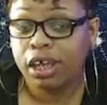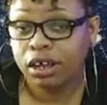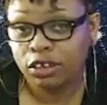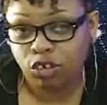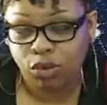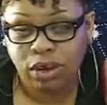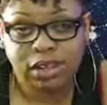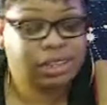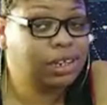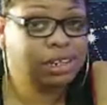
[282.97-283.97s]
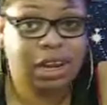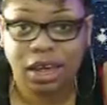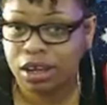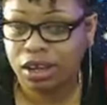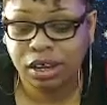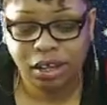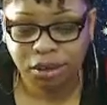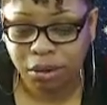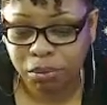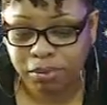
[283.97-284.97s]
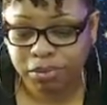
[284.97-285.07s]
a choice, that's not going to help.